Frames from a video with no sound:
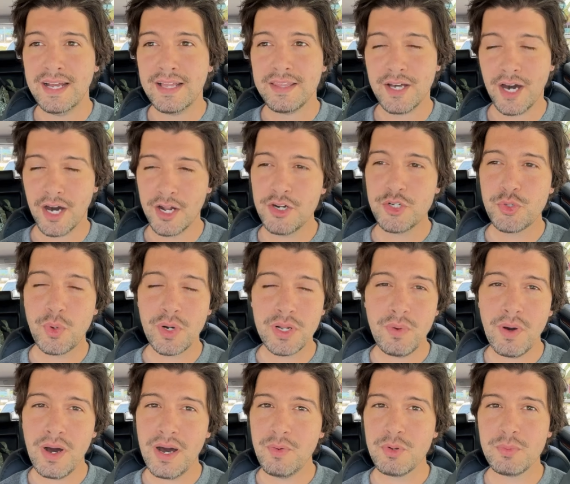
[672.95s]
The 120
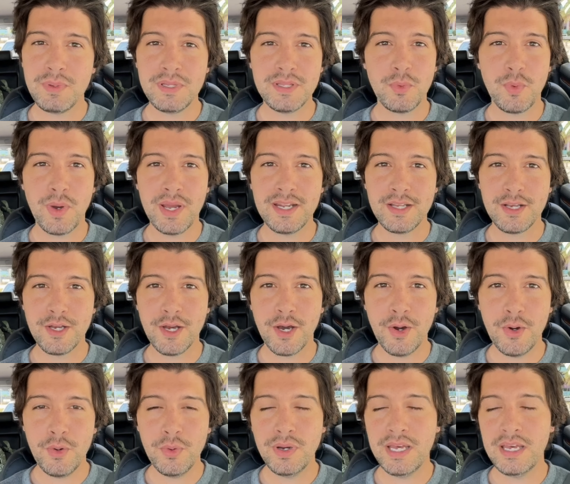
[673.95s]
watt would be the way to
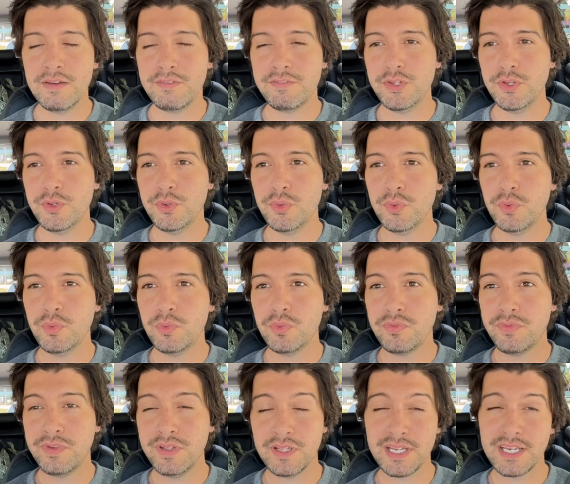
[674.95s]
go. If you
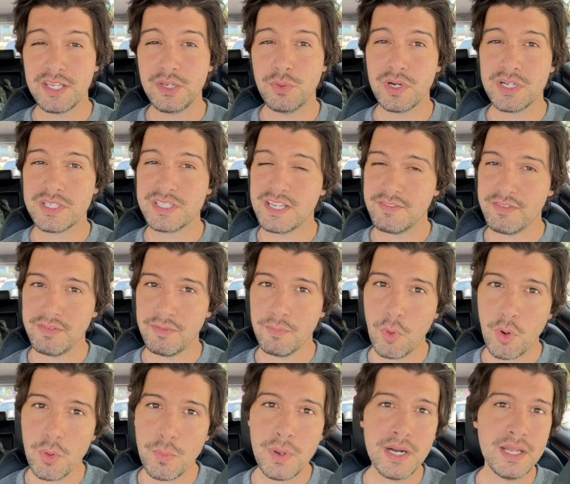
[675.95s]
feel like you want to save even
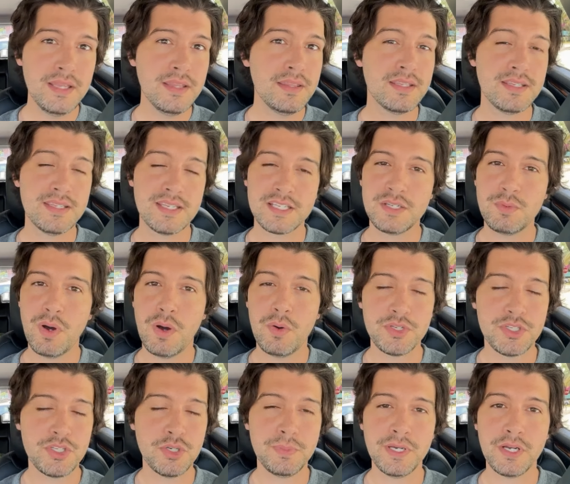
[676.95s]
more money, the 60 watt will
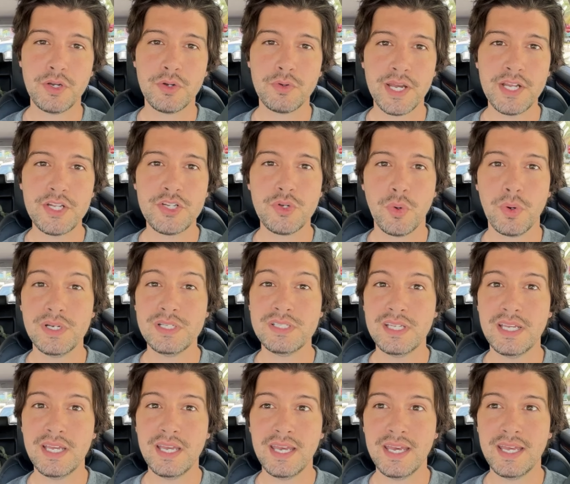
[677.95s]
still be a great choice,
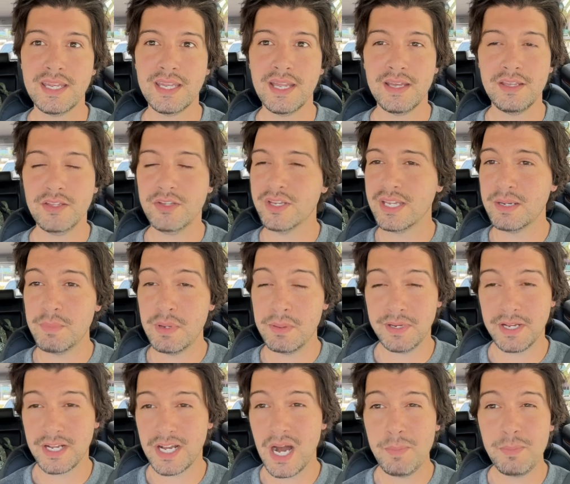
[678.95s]
and you can get maybe
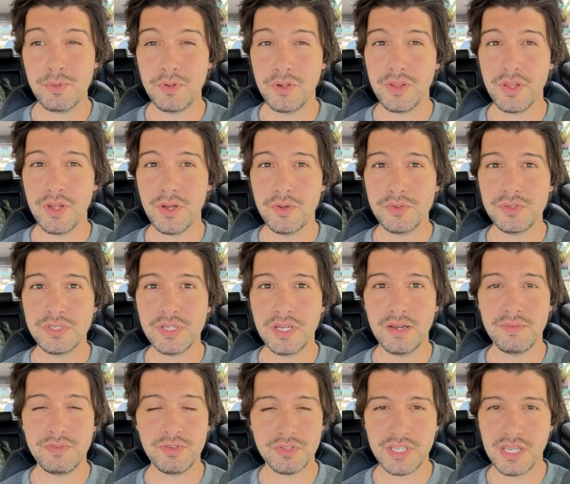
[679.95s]
a couple of those
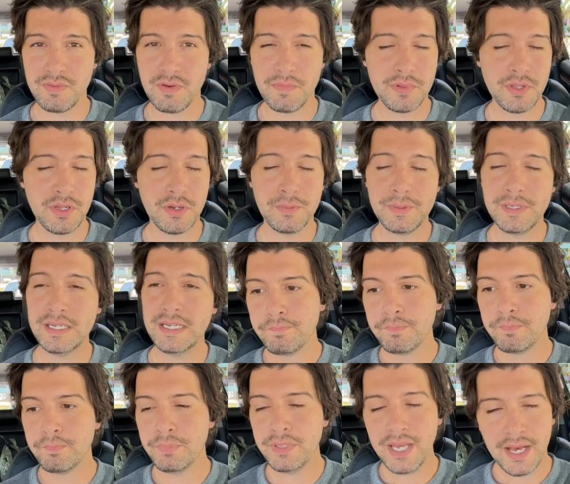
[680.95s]
if you save up a little bit.
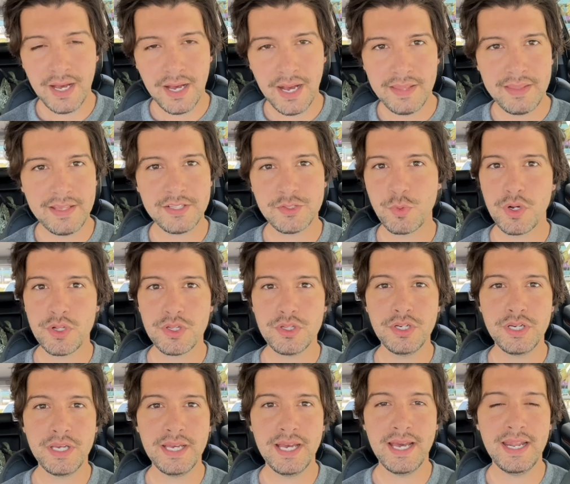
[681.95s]
But yeah, I think it's worth
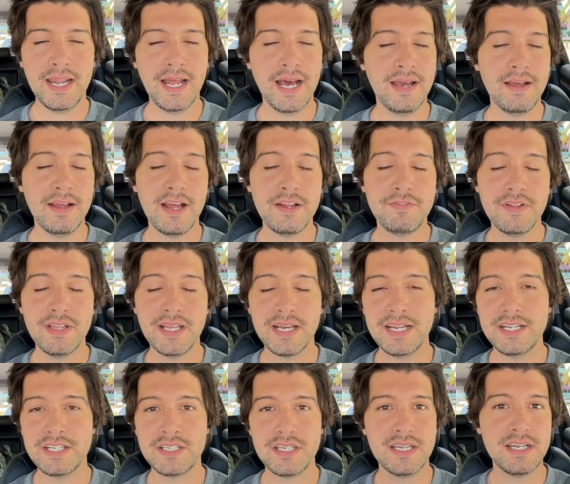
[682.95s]
looking at. I feel like I
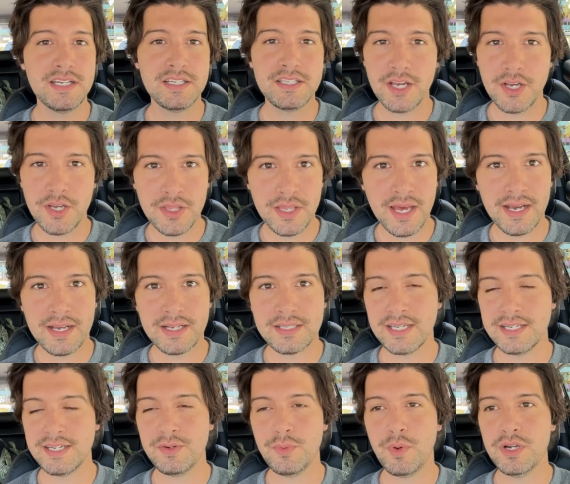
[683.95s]
just needed to tell you that because
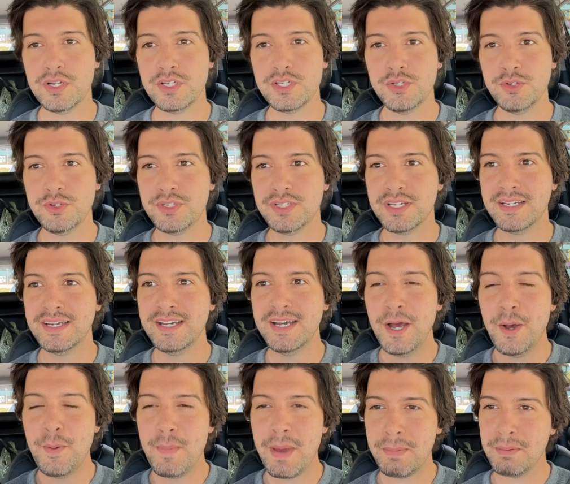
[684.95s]
I didn't want you to
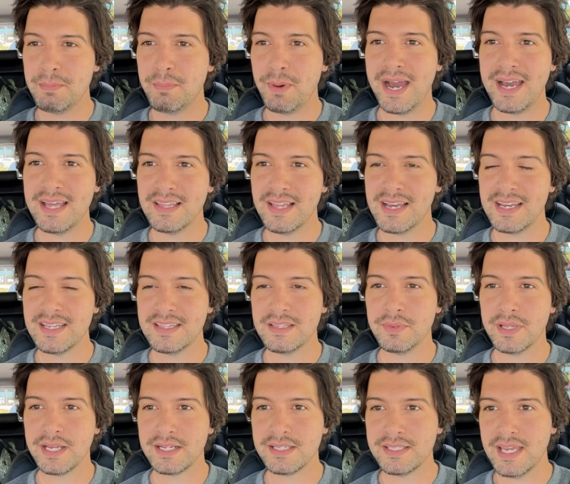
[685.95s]
maybe buy a light and then
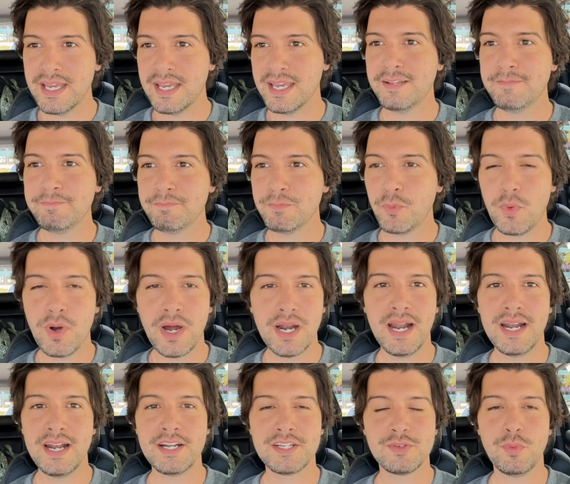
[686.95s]
be like, dang it, why did
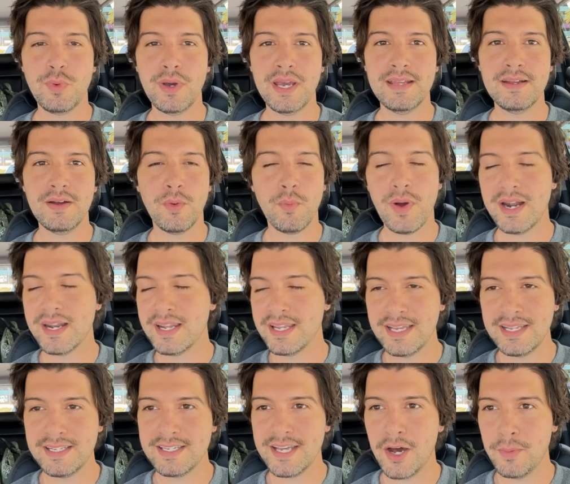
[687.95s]
I just wait? Or why didn't
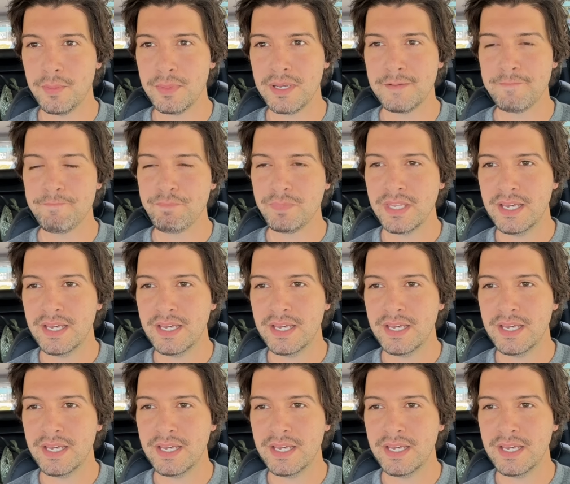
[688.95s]
he tell me?